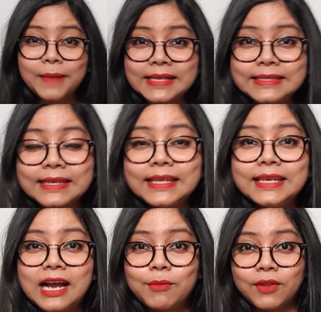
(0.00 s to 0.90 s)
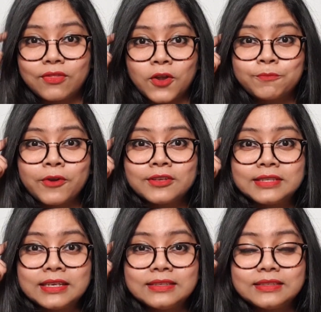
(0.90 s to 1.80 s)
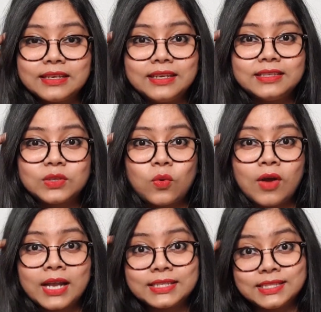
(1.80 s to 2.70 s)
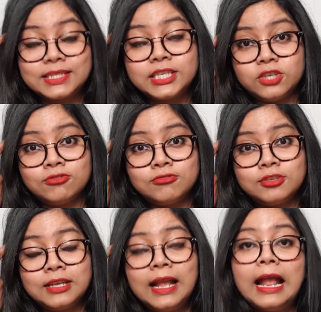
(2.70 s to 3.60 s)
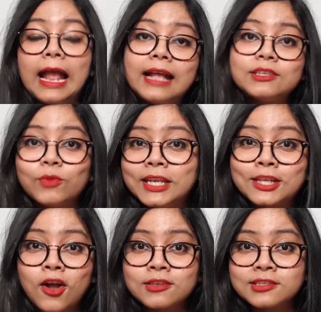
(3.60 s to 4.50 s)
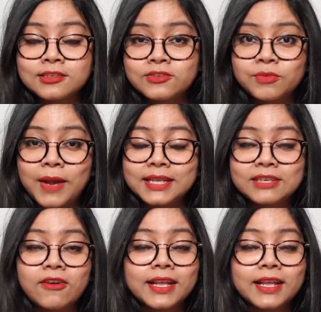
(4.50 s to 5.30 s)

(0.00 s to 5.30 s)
Basically, our thought process is quite skewed, and we need constant reminder on